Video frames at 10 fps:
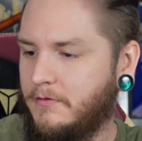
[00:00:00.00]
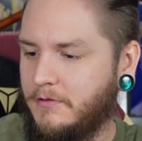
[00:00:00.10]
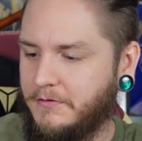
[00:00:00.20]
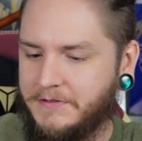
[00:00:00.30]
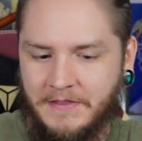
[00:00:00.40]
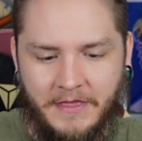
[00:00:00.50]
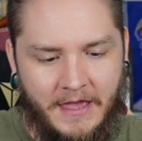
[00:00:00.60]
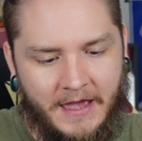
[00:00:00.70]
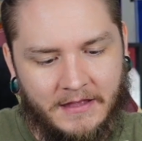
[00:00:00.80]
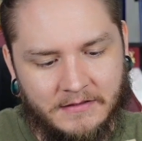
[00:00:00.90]
Here's
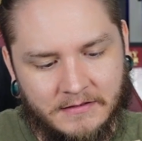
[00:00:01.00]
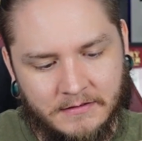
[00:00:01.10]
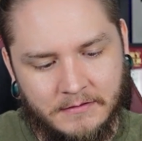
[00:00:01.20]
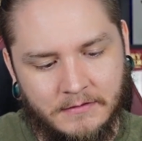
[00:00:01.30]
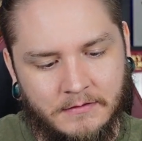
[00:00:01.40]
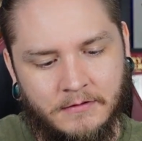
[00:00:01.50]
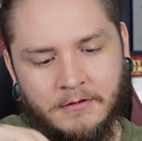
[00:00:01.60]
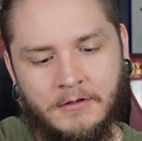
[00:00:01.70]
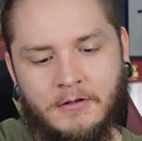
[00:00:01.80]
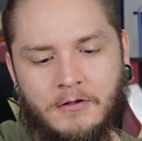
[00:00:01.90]
that.
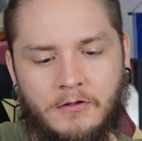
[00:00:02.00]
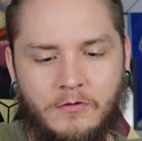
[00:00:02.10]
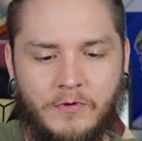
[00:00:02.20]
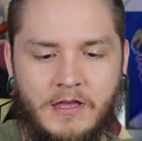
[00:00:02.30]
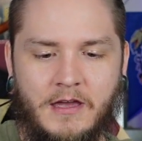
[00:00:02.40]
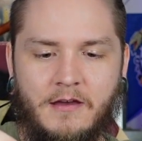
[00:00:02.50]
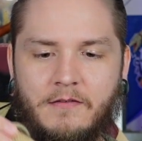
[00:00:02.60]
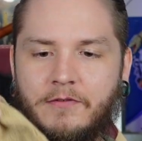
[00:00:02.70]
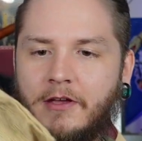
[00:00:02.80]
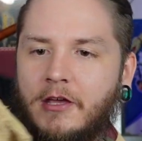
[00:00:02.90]
We
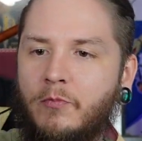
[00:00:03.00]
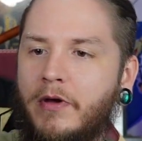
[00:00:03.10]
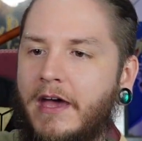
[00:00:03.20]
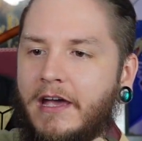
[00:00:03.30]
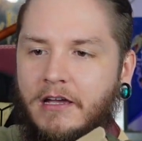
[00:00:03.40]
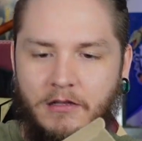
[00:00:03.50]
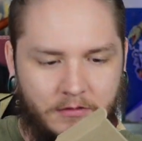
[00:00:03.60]
have a bag.